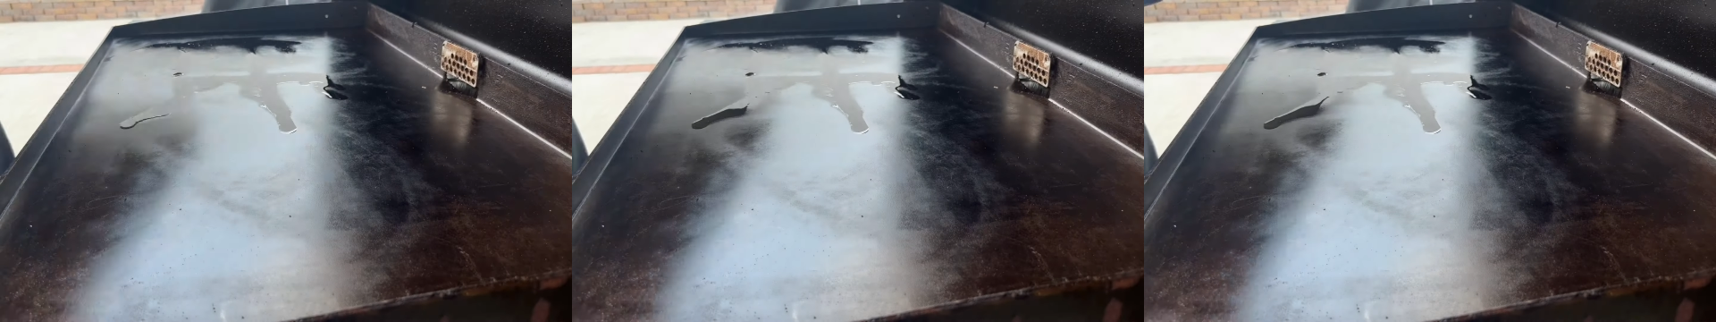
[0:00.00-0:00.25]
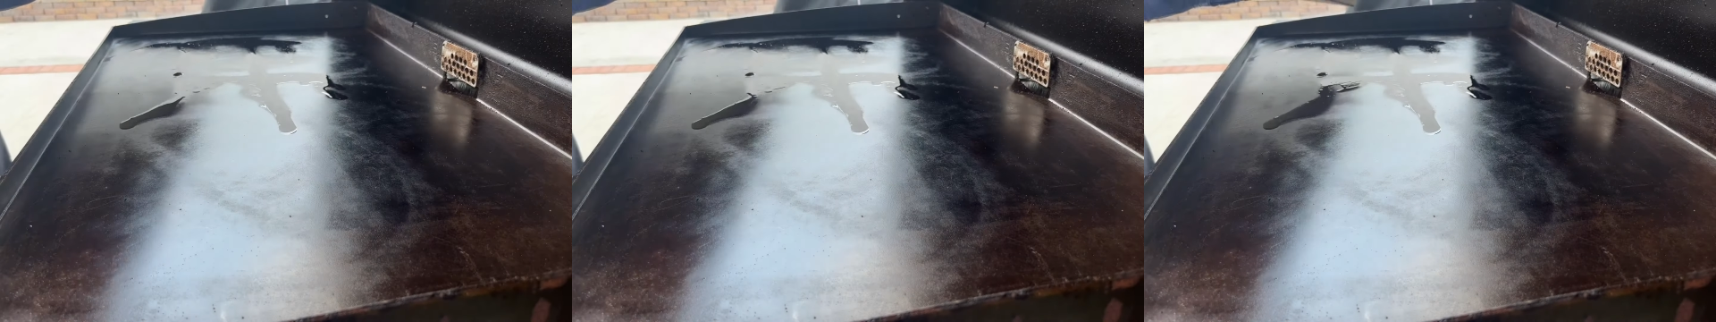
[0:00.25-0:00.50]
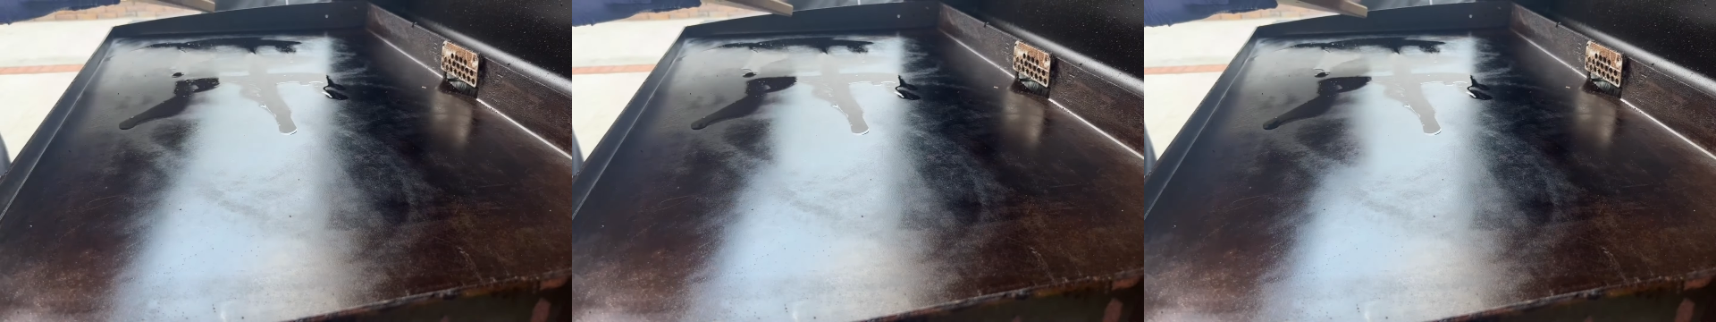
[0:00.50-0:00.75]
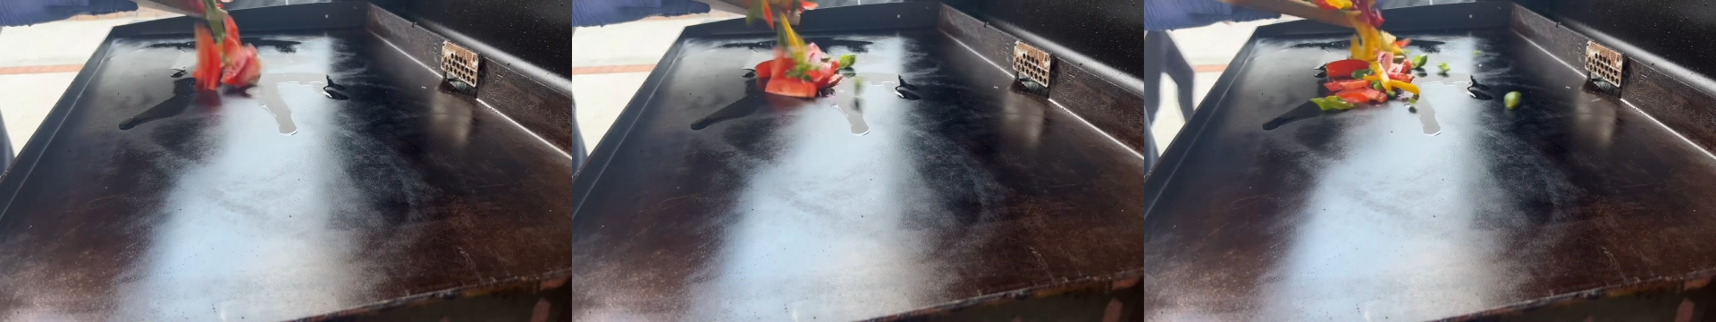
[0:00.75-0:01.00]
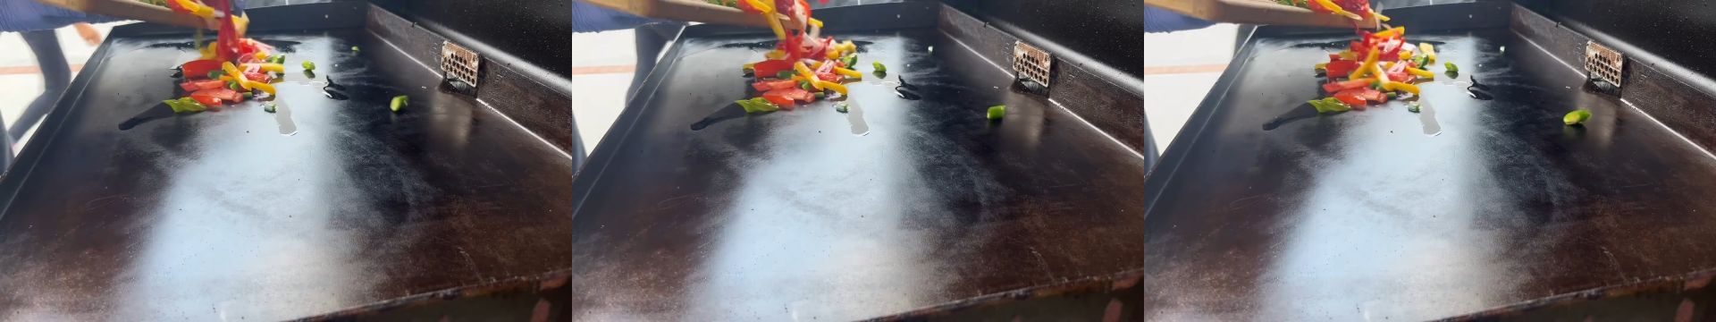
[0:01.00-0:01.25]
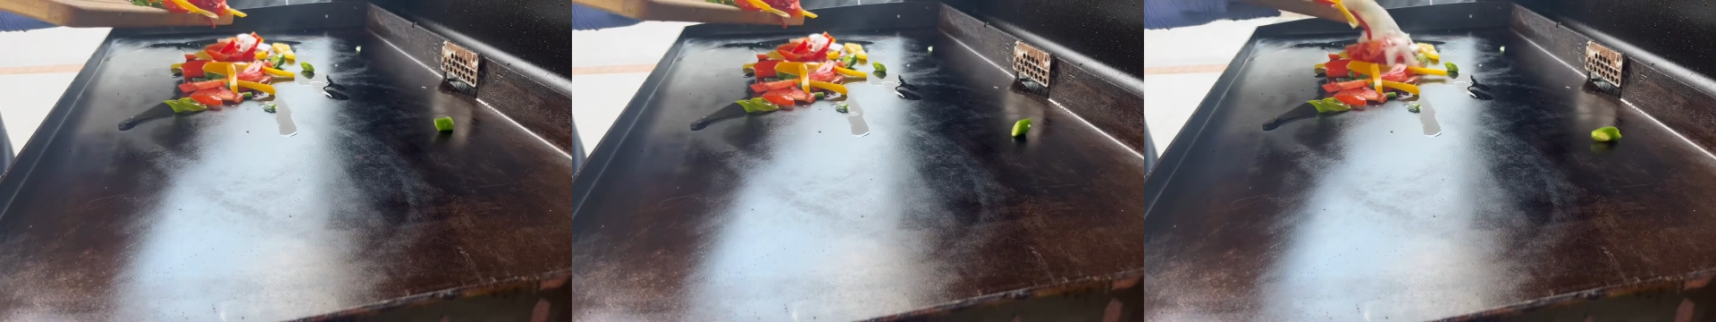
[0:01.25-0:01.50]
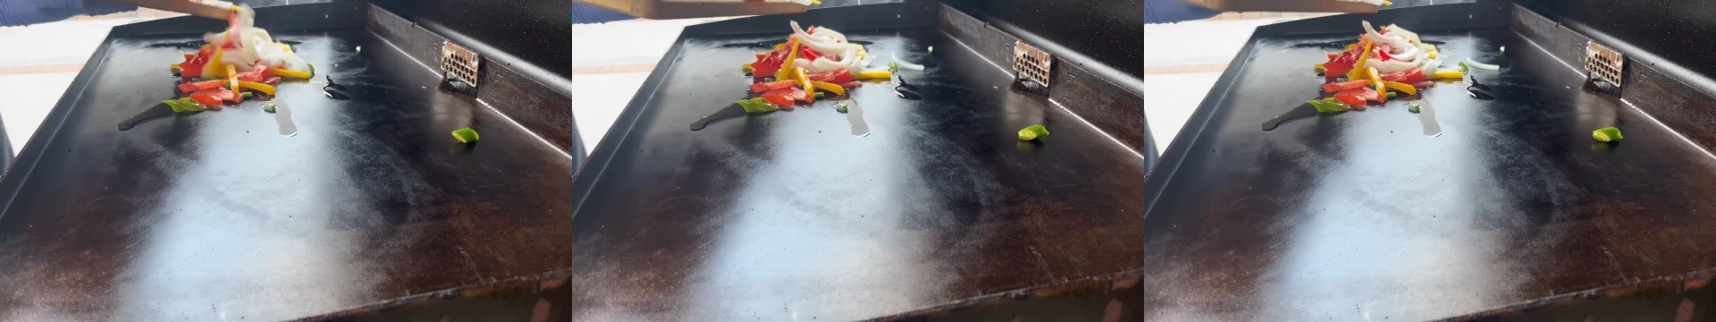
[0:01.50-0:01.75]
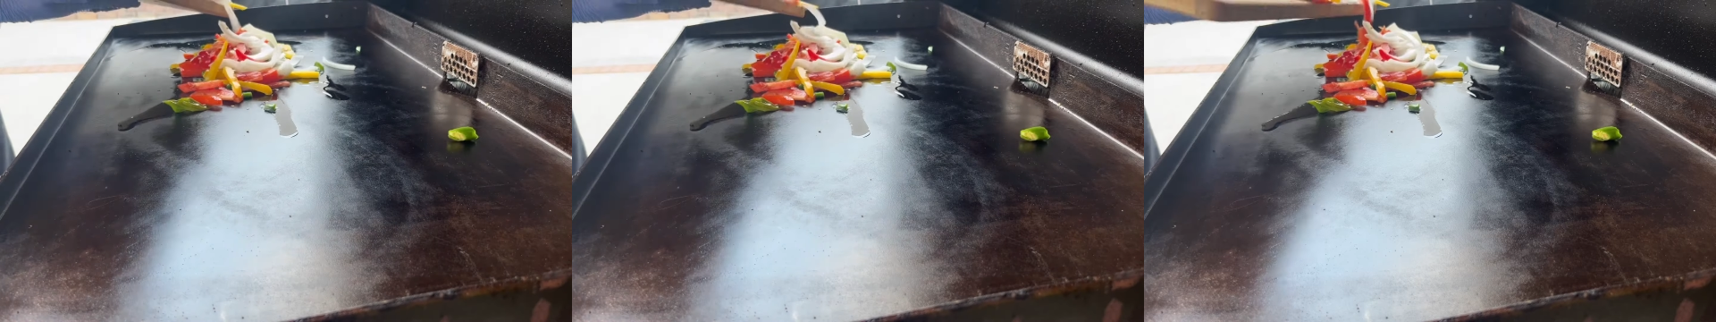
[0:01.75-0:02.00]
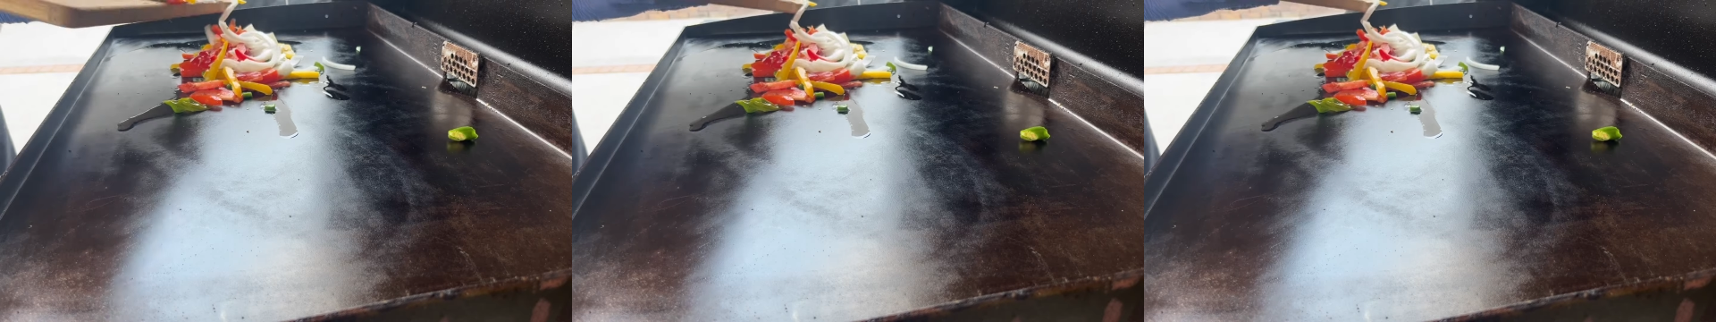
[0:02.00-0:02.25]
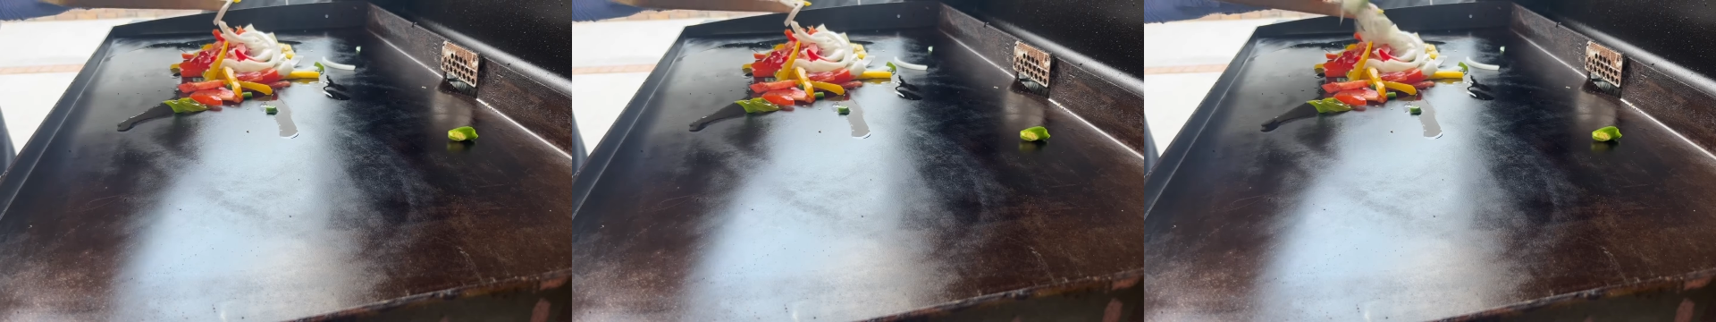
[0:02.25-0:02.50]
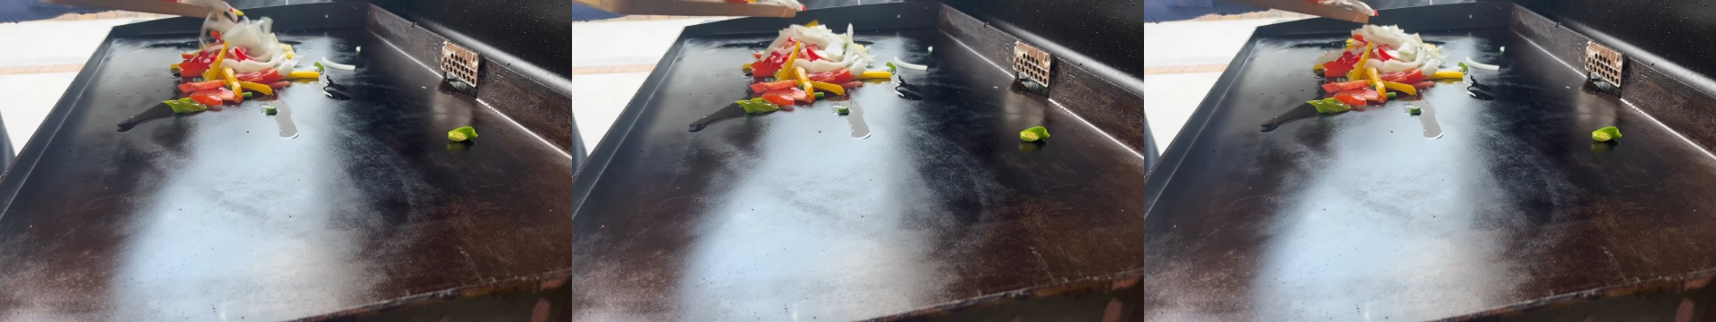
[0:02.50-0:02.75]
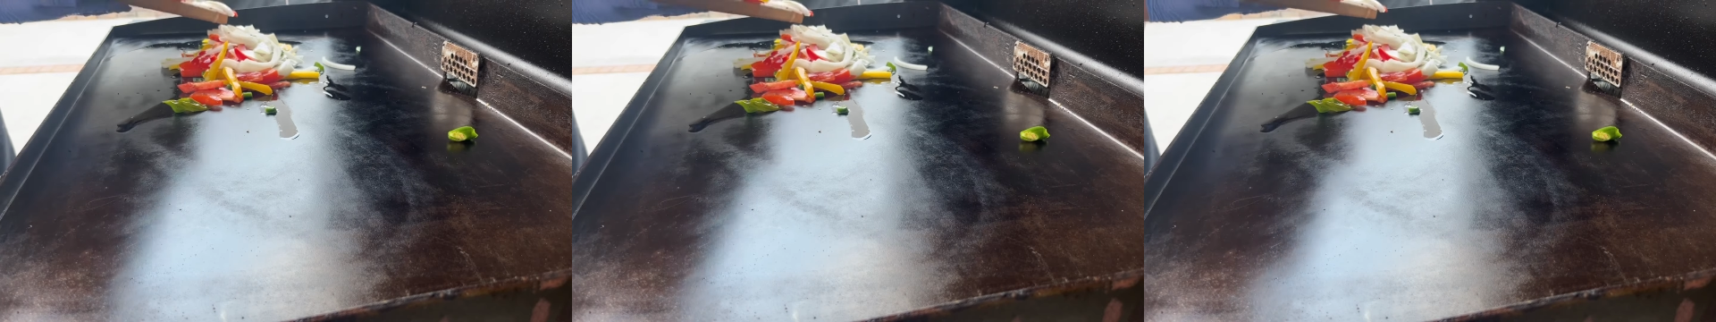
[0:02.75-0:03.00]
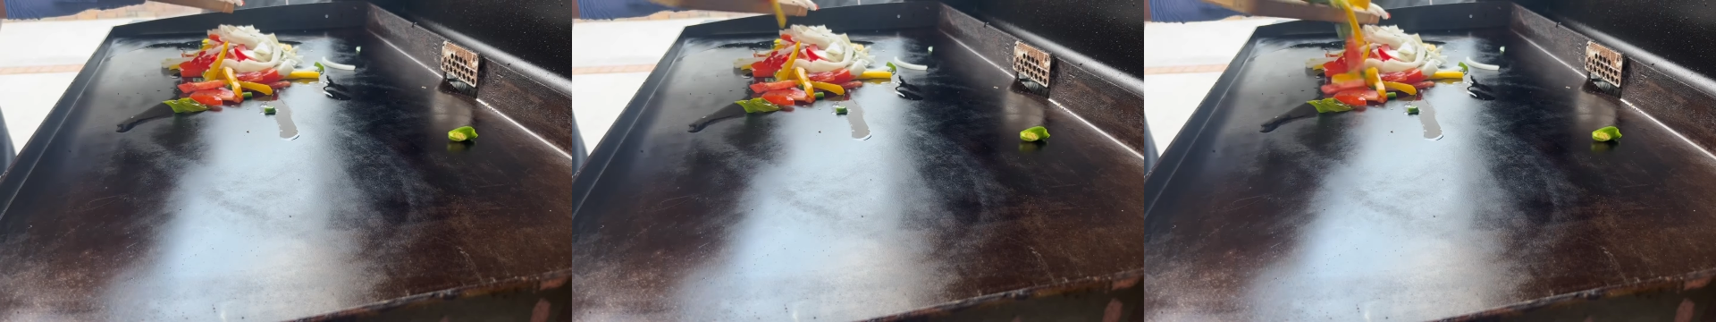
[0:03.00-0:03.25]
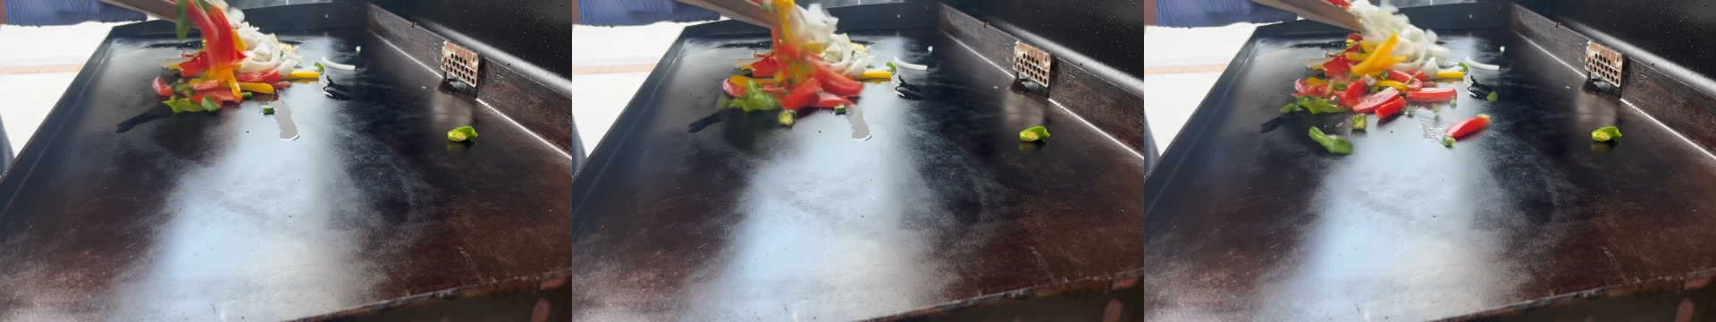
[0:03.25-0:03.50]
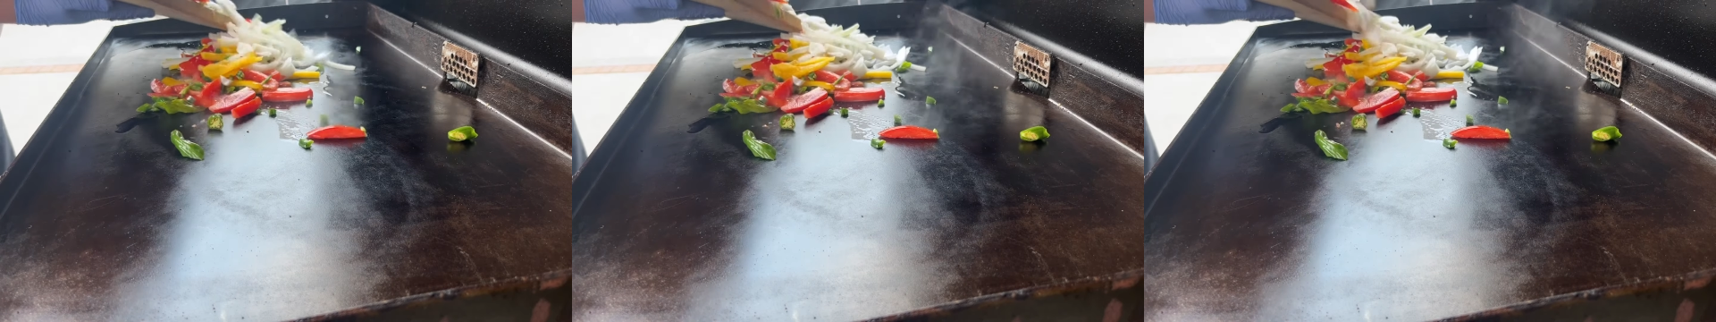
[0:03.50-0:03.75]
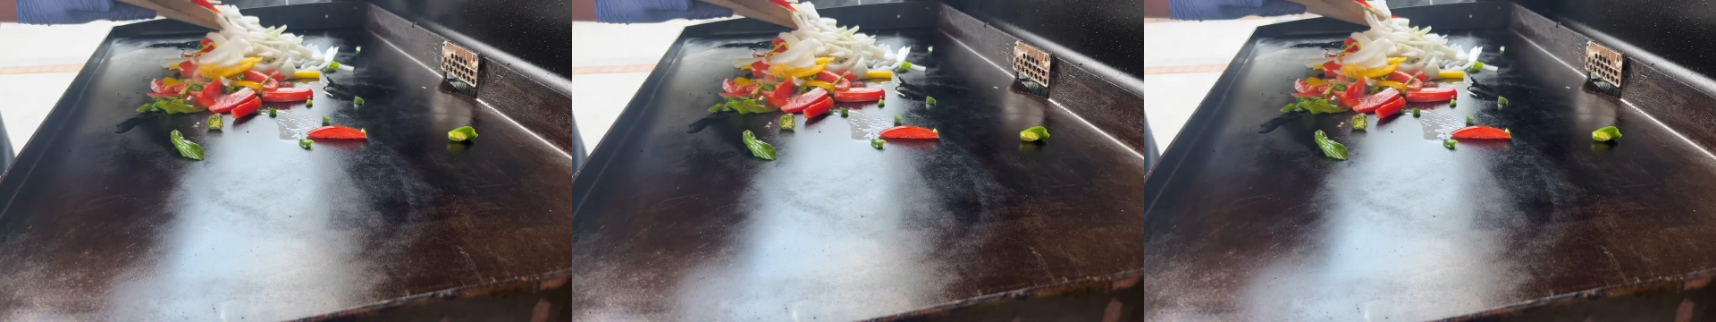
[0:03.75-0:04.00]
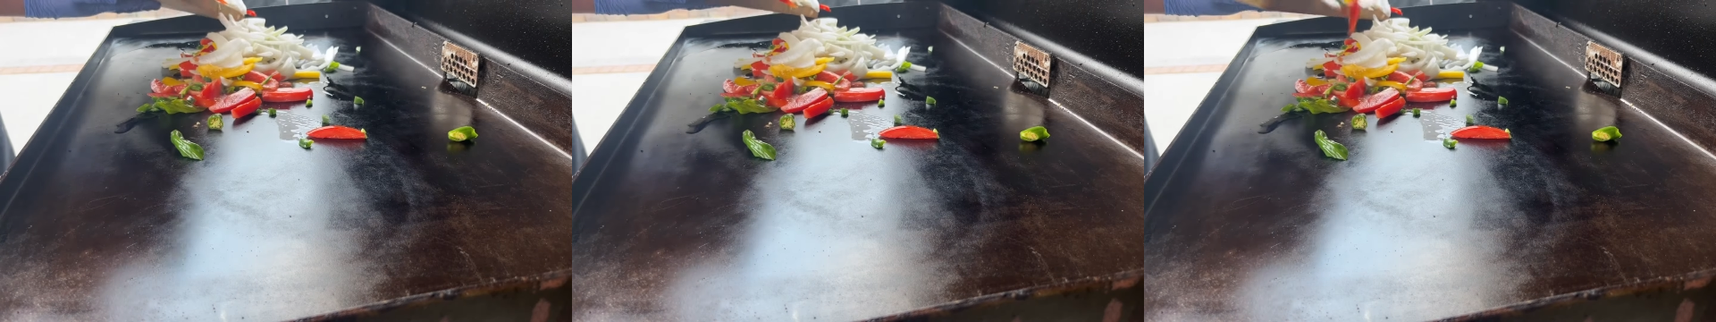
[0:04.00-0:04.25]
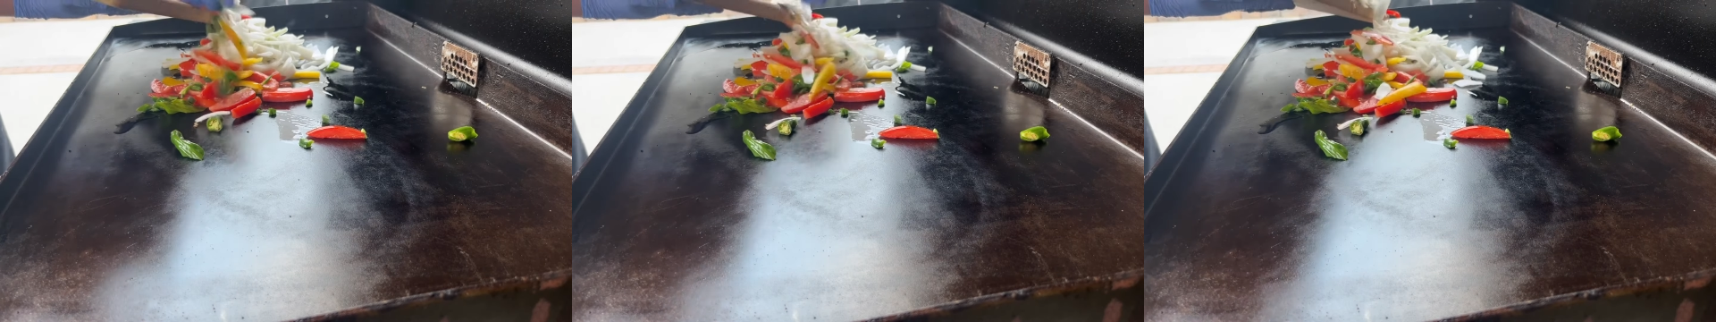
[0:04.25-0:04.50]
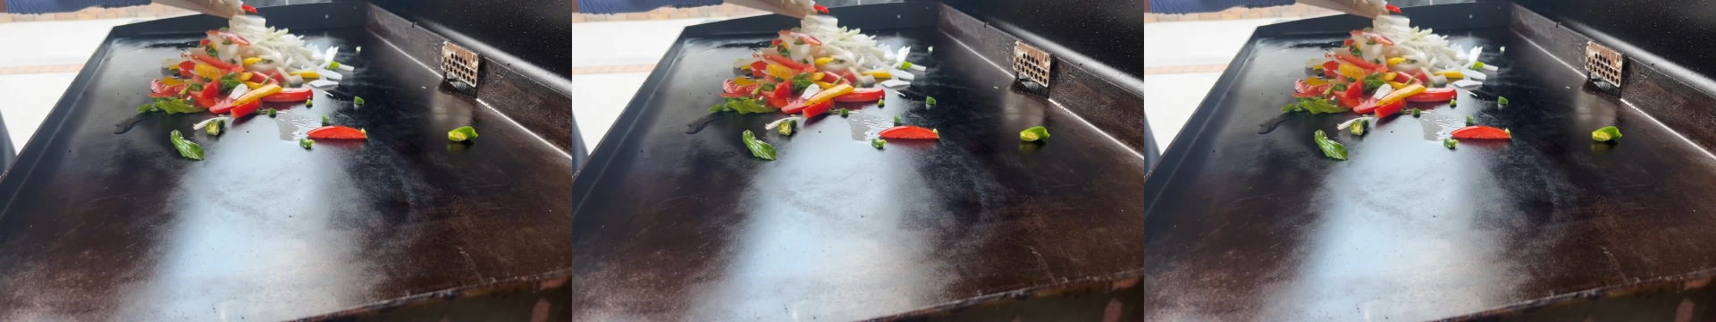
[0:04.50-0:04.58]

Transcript: No face is visible, so there are no lips to read.